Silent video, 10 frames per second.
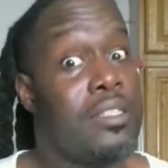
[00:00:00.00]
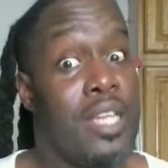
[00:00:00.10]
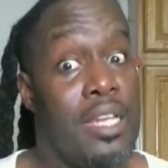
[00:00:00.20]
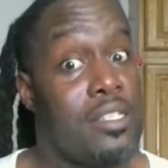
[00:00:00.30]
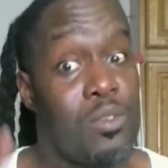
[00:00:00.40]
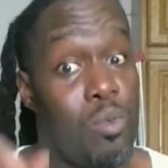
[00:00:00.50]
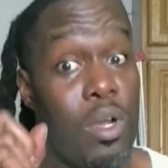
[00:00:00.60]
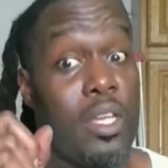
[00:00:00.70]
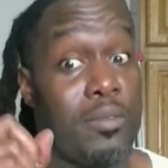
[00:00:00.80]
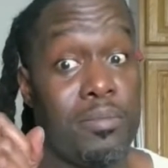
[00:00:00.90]
And all it takes
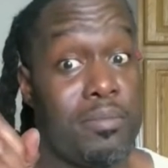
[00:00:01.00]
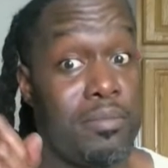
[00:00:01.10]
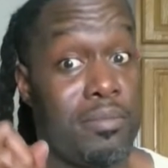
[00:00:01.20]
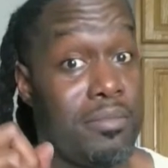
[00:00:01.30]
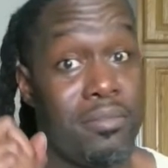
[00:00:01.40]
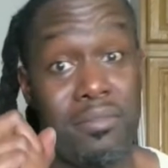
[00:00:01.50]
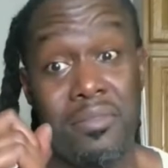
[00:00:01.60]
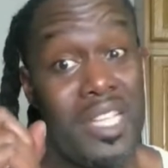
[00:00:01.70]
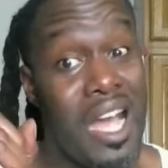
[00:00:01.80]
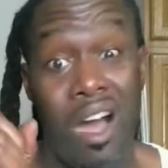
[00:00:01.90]
is one.
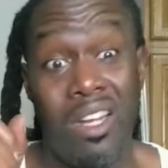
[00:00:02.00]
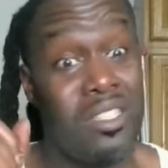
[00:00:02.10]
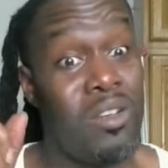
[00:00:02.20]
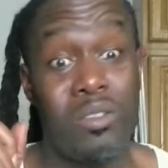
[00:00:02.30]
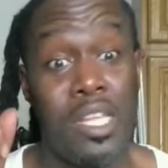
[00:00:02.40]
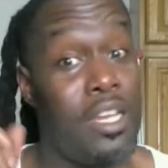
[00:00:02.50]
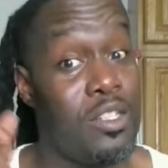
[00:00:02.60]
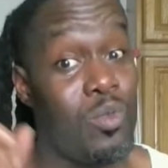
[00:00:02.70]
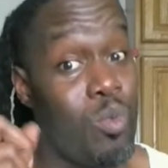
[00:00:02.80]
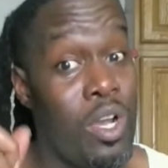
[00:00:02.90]
All it's
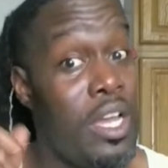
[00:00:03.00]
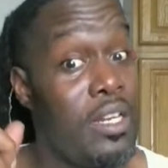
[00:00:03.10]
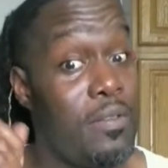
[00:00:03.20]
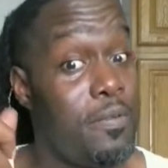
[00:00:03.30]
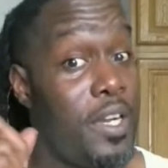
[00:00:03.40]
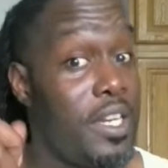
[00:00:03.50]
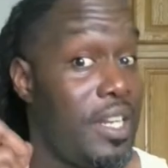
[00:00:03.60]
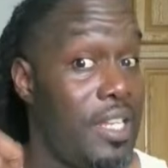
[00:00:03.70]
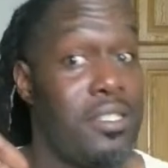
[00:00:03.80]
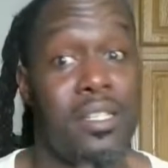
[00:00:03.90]
going to take is one
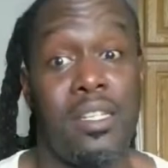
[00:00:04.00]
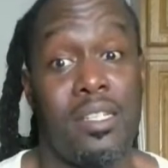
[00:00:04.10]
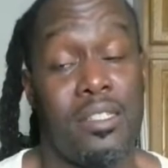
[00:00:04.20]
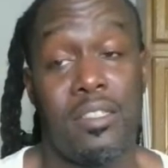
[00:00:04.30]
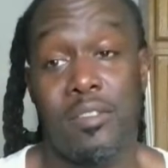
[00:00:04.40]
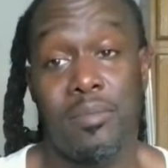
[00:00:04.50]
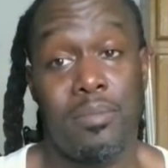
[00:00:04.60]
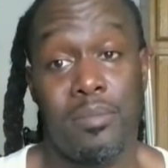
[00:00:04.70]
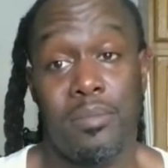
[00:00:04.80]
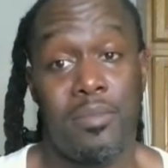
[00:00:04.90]
fucking incident.
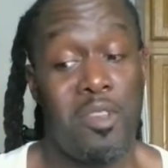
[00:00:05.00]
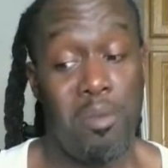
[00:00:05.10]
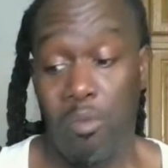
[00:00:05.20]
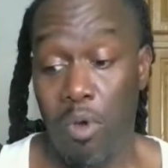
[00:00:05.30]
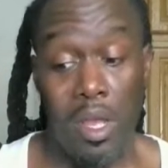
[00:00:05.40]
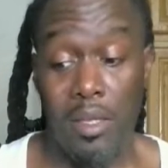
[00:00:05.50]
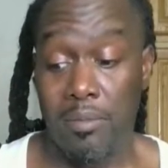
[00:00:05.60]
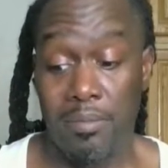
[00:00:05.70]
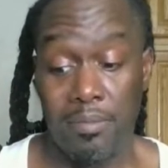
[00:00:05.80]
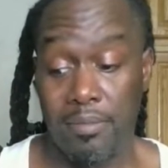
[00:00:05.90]

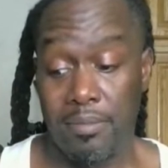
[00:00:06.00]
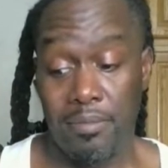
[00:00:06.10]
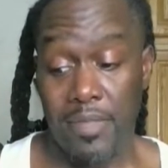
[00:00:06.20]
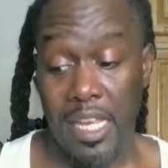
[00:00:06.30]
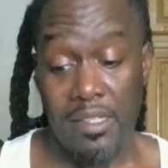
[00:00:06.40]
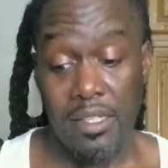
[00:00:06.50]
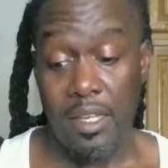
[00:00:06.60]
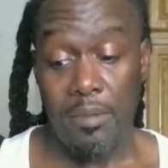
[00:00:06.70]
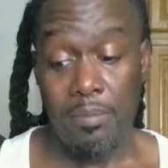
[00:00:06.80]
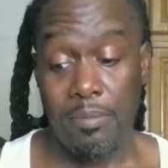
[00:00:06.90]
One.
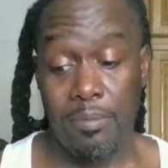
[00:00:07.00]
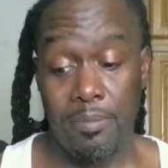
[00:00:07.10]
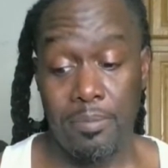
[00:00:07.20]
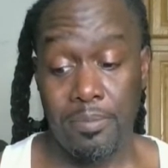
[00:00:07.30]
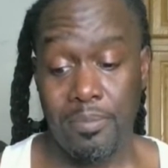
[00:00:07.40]
That's it.